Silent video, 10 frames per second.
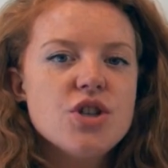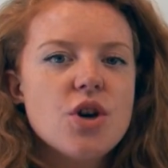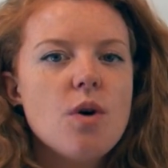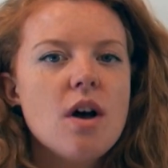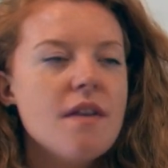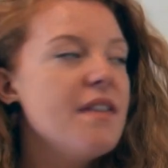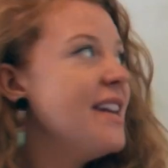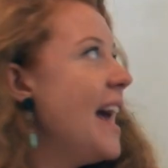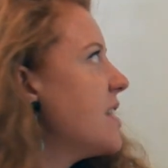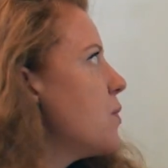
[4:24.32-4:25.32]
So the
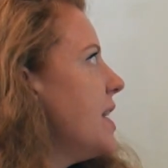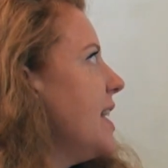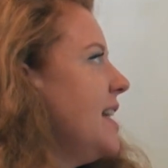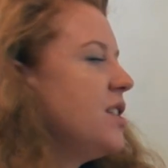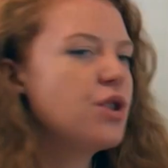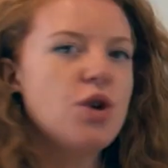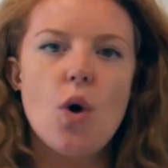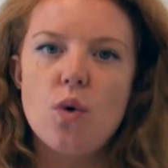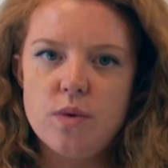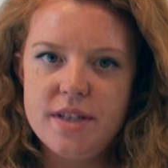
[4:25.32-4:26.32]
next one is
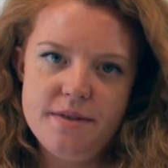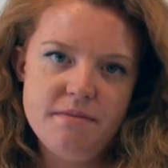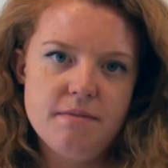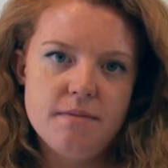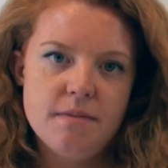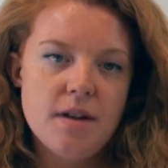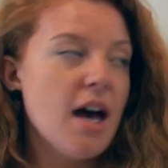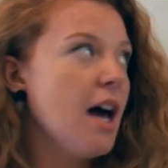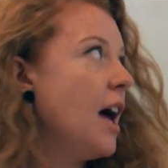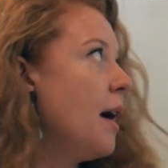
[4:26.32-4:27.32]
goad,
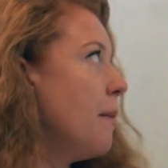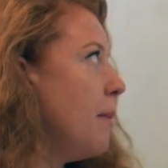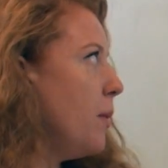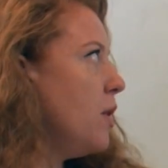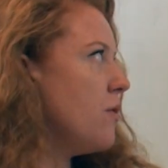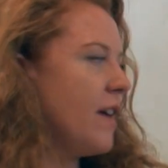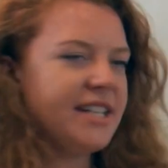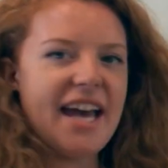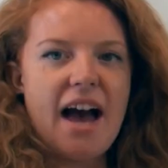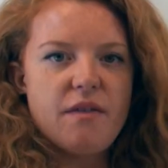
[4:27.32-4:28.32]
but we
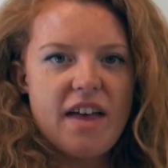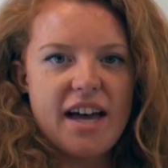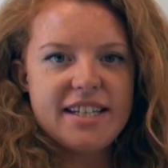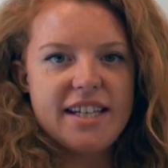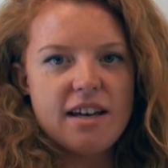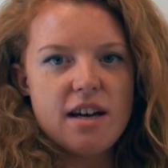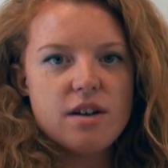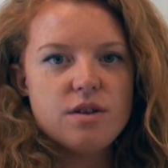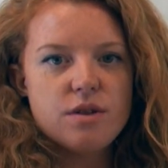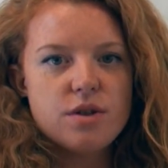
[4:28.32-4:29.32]
already have that here,
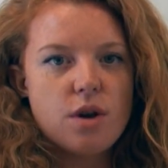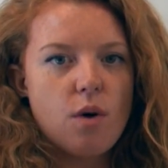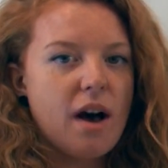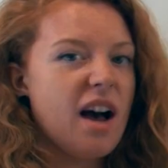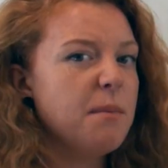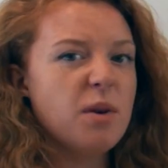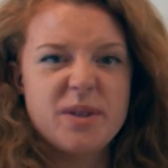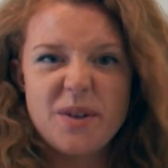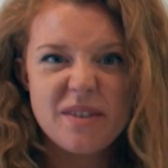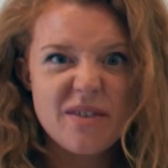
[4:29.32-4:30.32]
so I'm not
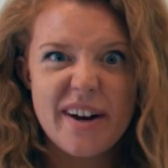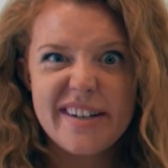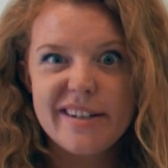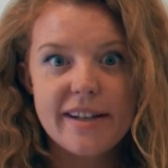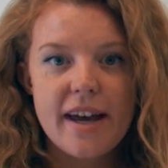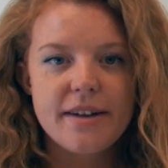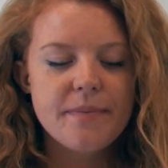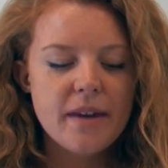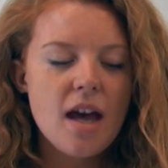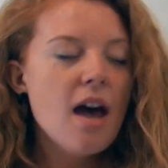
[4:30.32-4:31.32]
going to write it again.
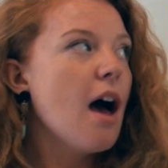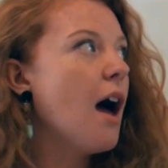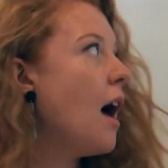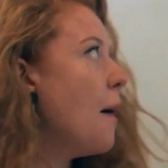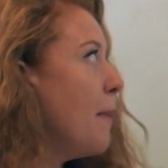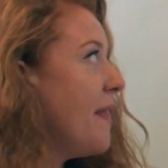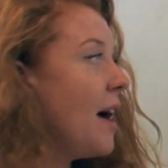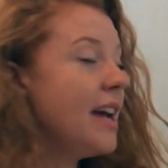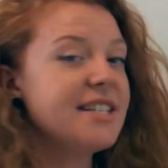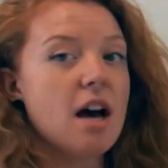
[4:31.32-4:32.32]
But
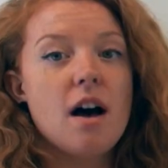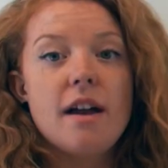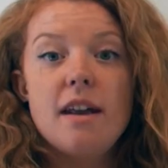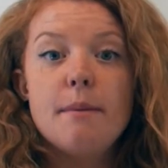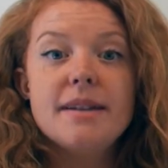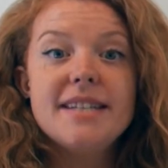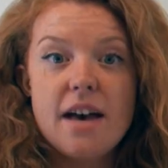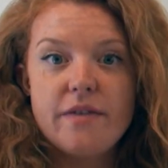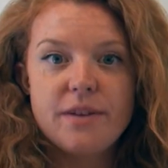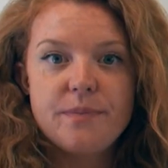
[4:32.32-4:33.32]
that is our number
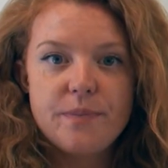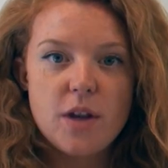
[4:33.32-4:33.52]
7.